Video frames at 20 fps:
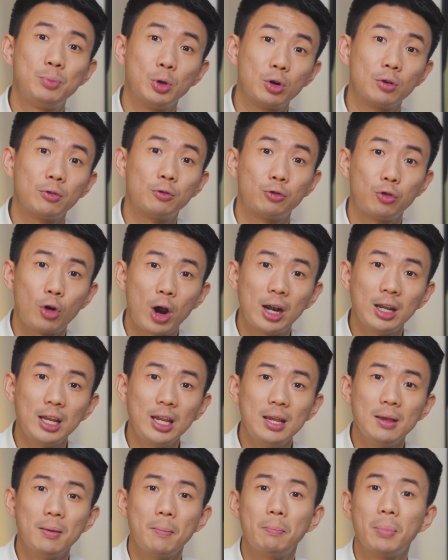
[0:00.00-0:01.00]

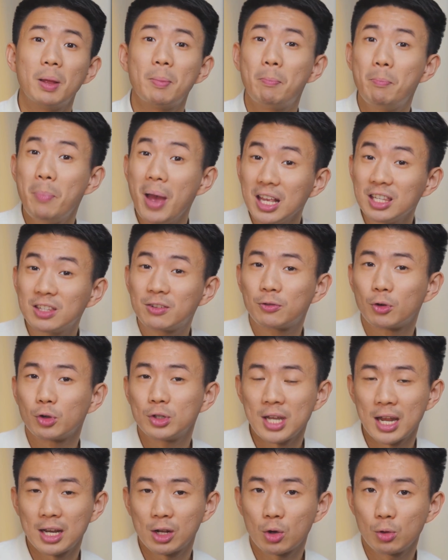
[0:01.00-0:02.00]
friendly, but best for
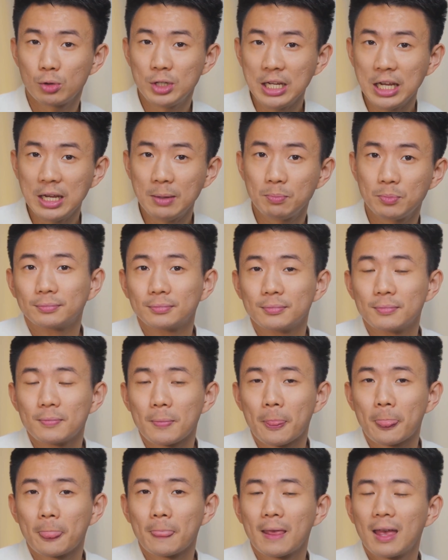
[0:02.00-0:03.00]
technical teams.
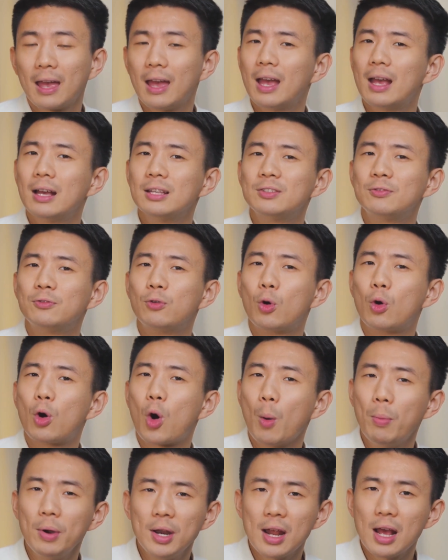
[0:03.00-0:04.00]
As for
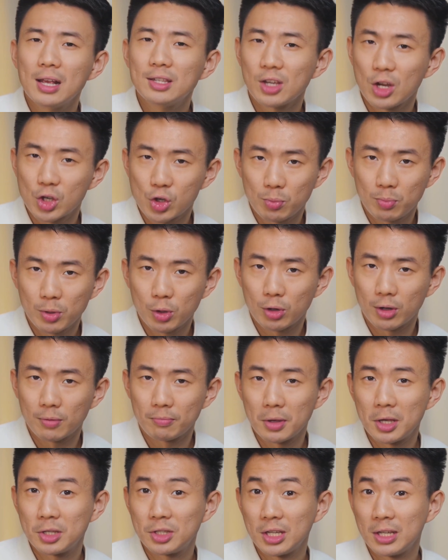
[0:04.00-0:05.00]
OpenAI's Agent Builder,
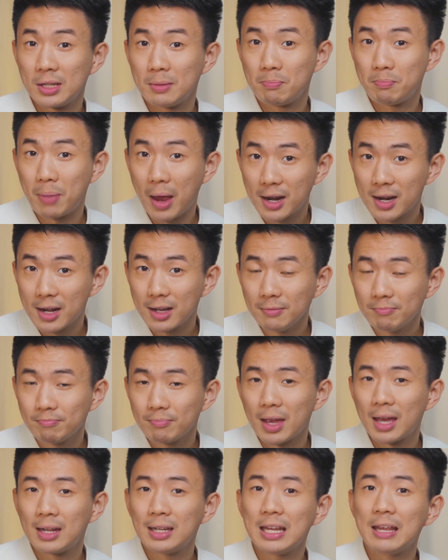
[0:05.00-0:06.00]
it's in beta
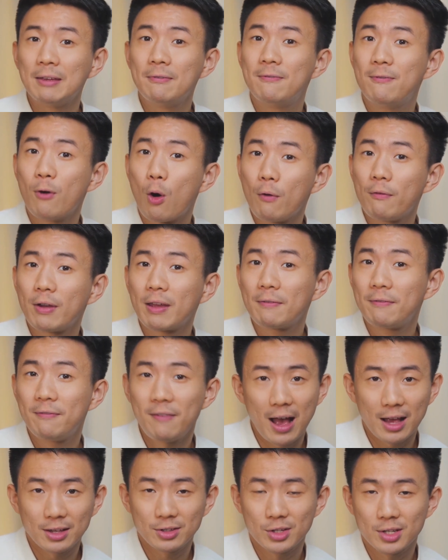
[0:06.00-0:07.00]
and evolving
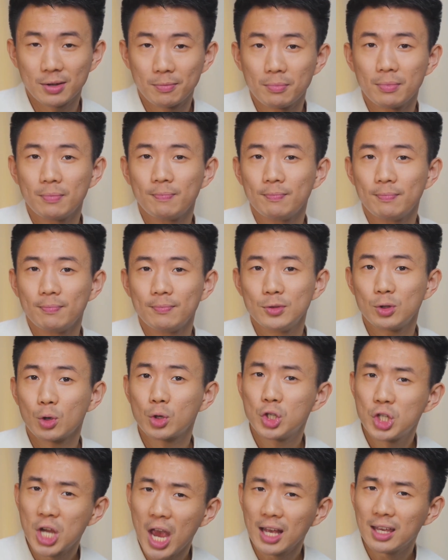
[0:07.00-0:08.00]
fast. So
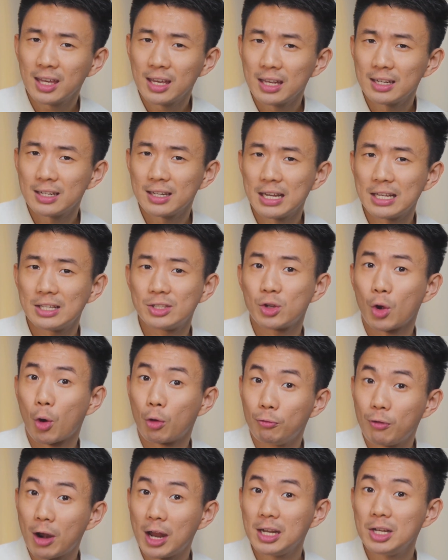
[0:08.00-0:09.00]
ChatKit is
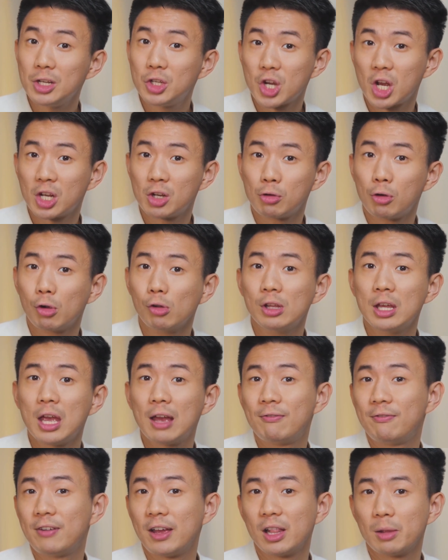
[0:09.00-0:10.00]
already generally
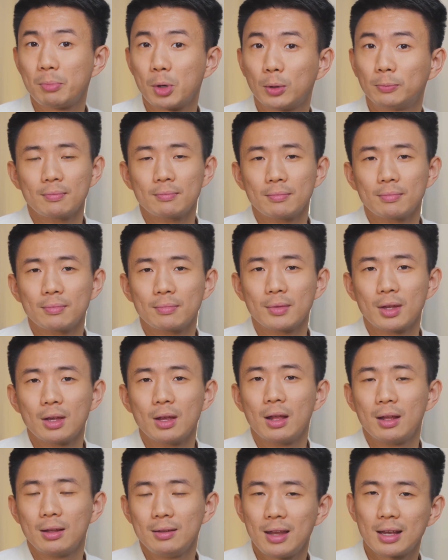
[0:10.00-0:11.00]
available.
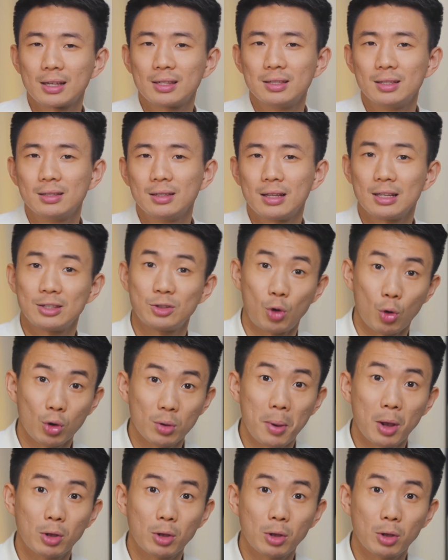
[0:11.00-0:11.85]
Next, let's talk about